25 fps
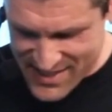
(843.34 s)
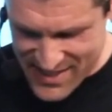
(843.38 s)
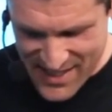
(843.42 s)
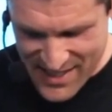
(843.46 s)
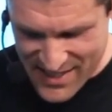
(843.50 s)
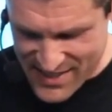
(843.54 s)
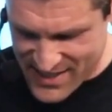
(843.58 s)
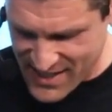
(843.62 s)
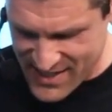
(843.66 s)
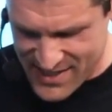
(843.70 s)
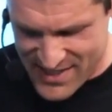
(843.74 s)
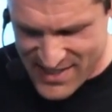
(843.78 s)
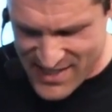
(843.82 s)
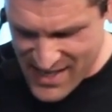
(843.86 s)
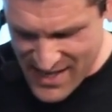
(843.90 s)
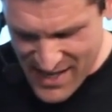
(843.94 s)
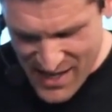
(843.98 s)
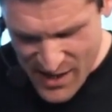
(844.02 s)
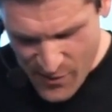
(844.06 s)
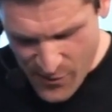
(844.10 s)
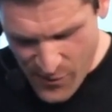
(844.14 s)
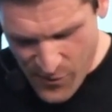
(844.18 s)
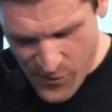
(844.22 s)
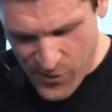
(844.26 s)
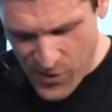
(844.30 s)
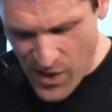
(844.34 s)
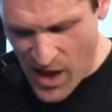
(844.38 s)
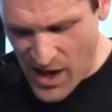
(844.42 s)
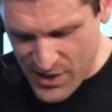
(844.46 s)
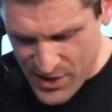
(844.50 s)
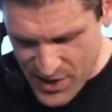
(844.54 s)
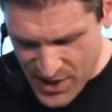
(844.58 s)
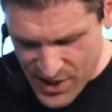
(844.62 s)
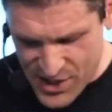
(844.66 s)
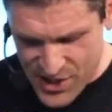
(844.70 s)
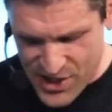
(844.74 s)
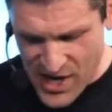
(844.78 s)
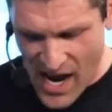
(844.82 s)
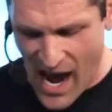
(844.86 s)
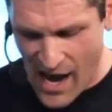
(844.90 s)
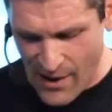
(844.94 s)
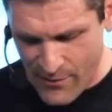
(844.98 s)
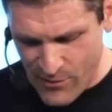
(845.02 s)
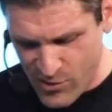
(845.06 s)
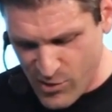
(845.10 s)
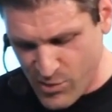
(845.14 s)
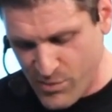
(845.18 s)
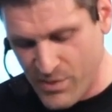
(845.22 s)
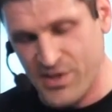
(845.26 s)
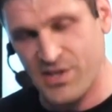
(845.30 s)
it. Let's flood the chat
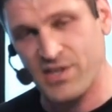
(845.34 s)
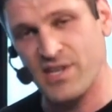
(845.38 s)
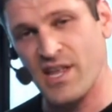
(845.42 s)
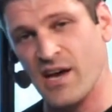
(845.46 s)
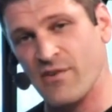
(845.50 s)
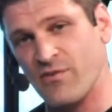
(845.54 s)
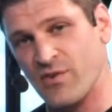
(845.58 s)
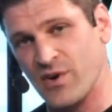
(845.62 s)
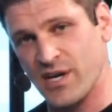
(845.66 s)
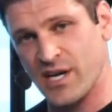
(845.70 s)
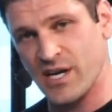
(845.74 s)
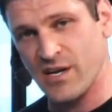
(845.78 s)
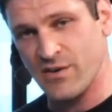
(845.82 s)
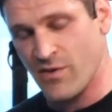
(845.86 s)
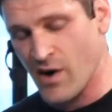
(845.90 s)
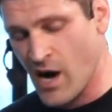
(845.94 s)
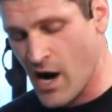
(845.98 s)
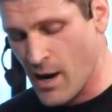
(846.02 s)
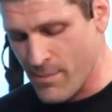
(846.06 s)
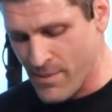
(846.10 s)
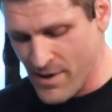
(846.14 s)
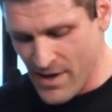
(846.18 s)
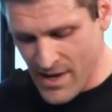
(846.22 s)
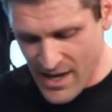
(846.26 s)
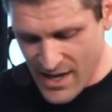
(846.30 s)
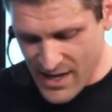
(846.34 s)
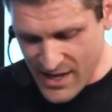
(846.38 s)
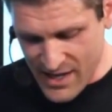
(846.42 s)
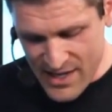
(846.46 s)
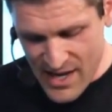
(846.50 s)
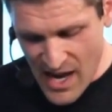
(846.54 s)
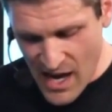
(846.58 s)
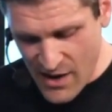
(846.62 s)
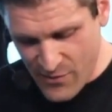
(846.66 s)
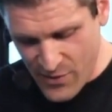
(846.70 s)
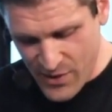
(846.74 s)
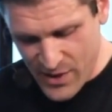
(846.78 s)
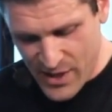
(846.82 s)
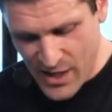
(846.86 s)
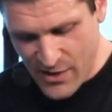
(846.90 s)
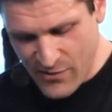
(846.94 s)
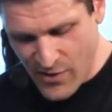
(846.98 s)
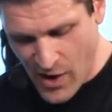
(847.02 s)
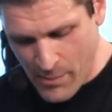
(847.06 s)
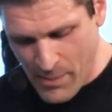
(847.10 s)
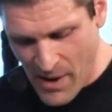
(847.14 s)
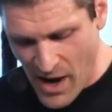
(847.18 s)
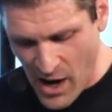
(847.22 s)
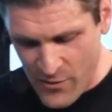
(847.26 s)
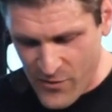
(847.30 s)
room with never give up. Never give
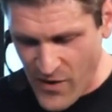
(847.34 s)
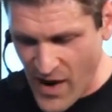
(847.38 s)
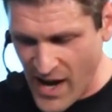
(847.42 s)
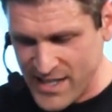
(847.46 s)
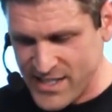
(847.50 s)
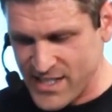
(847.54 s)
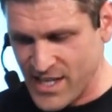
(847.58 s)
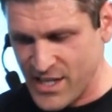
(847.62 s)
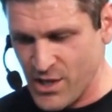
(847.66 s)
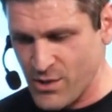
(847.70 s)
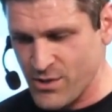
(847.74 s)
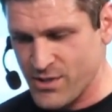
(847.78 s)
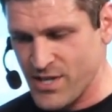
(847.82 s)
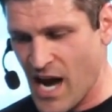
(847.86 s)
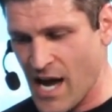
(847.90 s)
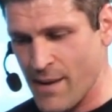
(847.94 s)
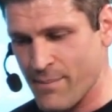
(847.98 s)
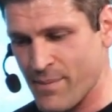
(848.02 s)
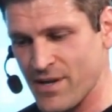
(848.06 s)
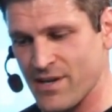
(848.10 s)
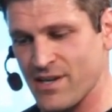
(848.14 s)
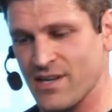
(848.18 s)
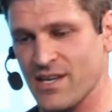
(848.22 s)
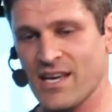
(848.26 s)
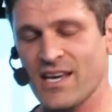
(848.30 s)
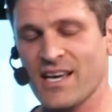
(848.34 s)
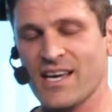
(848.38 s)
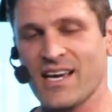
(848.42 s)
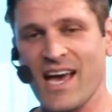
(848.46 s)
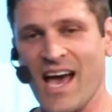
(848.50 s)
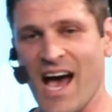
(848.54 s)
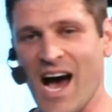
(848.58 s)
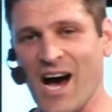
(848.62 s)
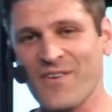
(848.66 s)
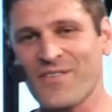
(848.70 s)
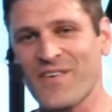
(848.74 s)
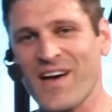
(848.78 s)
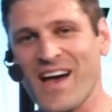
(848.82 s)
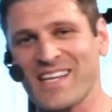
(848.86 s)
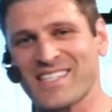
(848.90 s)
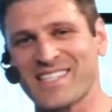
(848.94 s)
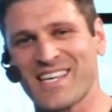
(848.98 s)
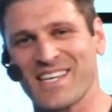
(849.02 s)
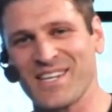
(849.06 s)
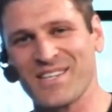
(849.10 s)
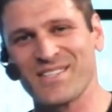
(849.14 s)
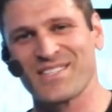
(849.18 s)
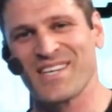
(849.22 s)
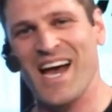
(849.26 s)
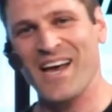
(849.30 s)
up. How fast can you type it? How fast
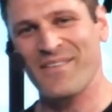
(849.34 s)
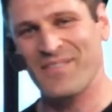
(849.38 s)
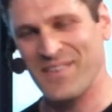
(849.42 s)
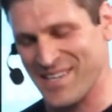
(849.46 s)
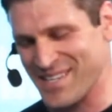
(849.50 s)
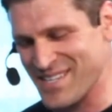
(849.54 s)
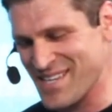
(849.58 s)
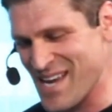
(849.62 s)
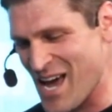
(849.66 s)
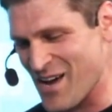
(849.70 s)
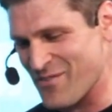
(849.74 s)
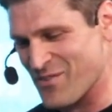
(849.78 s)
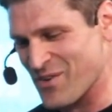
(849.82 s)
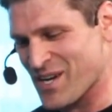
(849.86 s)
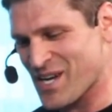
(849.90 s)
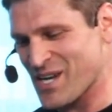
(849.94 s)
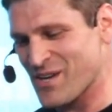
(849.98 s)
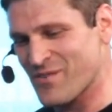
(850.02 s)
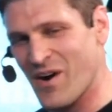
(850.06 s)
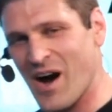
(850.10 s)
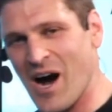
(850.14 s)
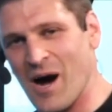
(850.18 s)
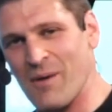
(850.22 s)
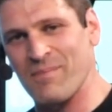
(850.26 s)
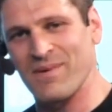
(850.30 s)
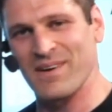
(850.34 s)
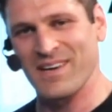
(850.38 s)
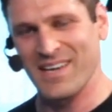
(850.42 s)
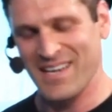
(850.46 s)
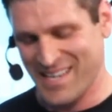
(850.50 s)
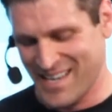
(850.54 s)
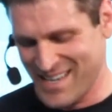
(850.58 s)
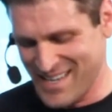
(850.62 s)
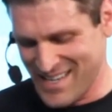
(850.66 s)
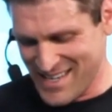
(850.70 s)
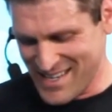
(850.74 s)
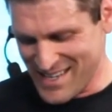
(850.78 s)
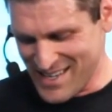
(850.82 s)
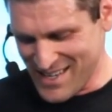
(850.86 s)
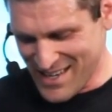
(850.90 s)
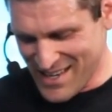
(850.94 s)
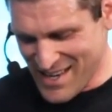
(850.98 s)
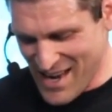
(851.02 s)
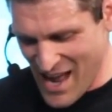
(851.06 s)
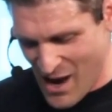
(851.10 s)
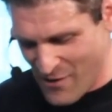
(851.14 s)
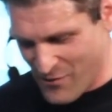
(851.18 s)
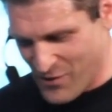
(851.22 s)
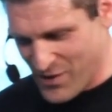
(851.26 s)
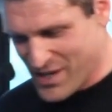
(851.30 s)
can you type it? Never give up.
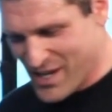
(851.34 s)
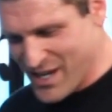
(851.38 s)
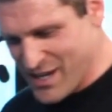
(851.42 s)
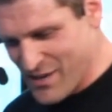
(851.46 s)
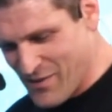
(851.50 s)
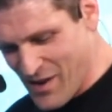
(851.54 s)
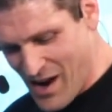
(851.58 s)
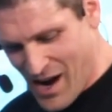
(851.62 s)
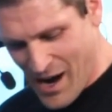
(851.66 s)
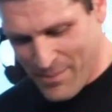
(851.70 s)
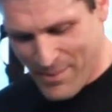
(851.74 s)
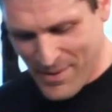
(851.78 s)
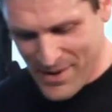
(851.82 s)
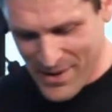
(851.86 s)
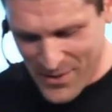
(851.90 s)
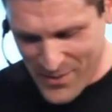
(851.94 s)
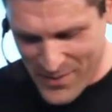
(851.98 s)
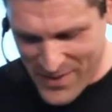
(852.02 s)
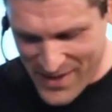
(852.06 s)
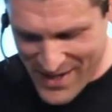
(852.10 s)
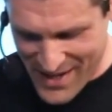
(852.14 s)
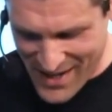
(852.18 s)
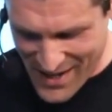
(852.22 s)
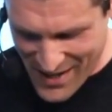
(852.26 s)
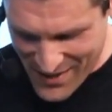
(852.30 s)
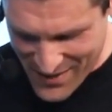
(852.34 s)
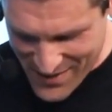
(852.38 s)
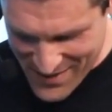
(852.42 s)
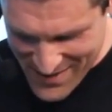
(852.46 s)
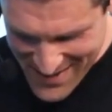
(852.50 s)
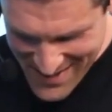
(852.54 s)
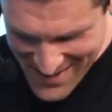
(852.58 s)
Never give up. Here we go.